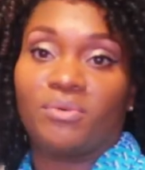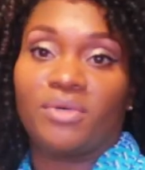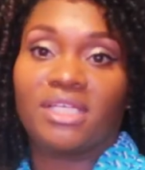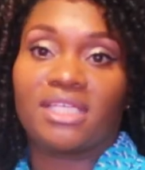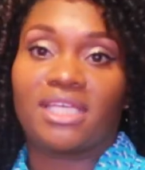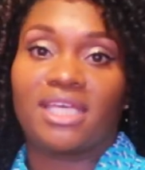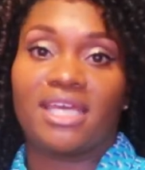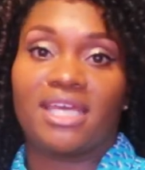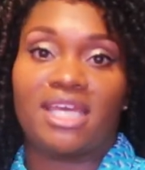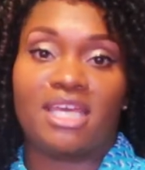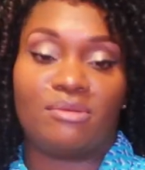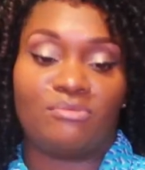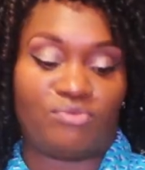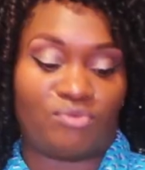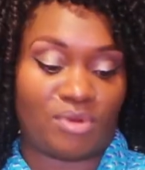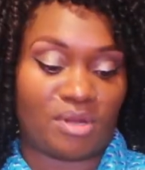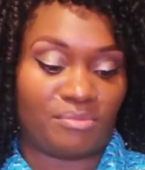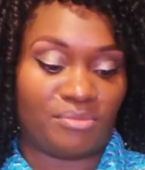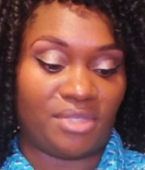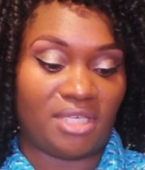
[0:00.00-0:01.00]
one came
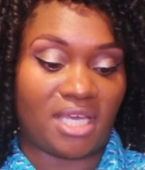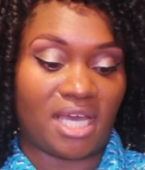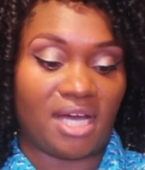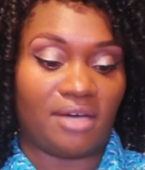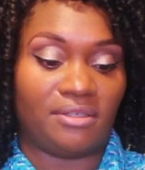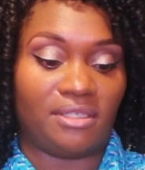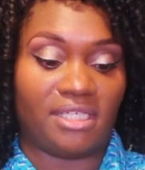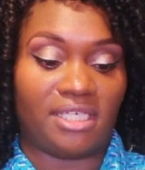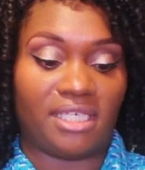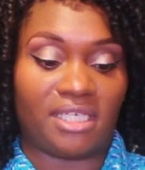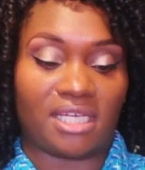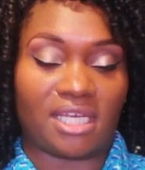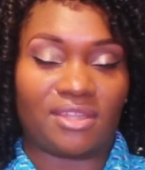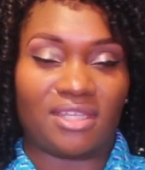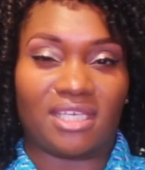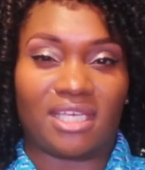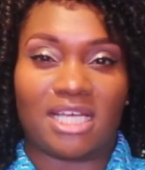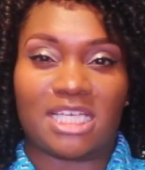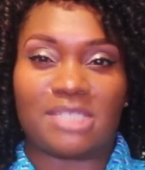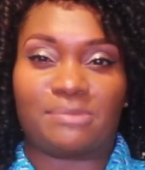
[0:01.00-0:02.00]
from the outlet. I
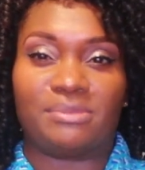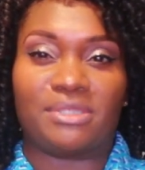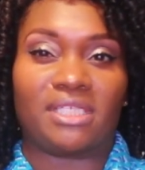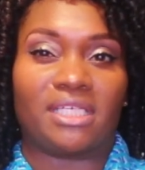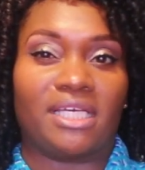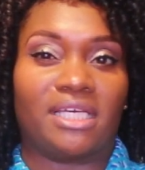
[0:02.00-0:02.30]
think I spent